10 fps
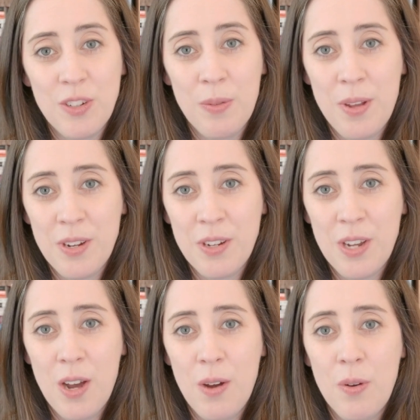long
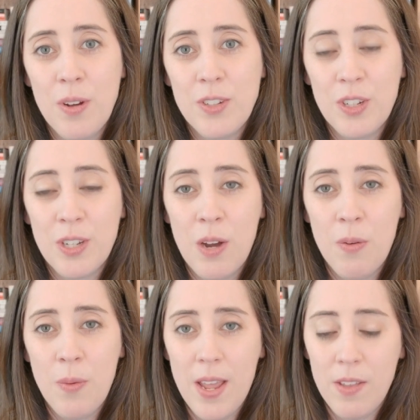ago to go
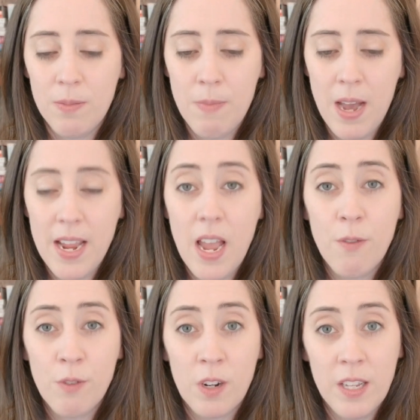with my
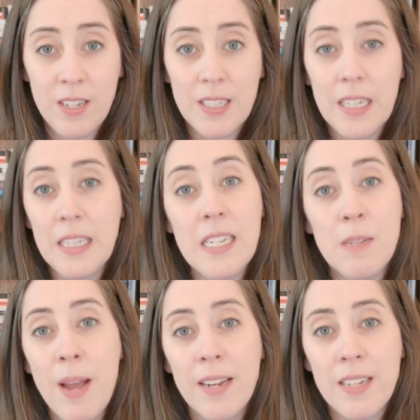effortless lead
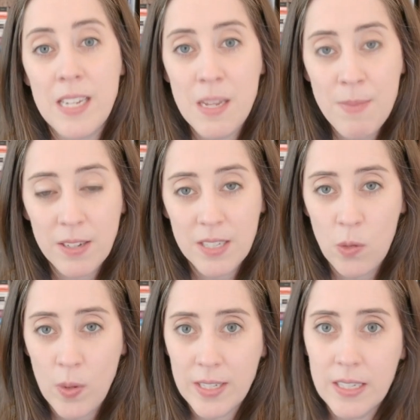magnet email
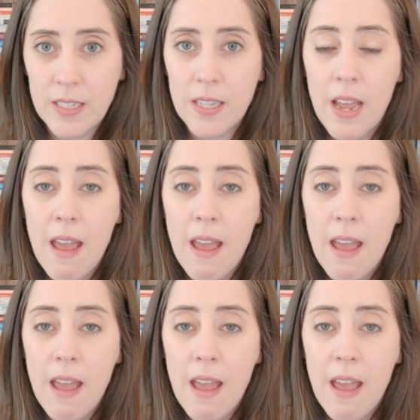sequences,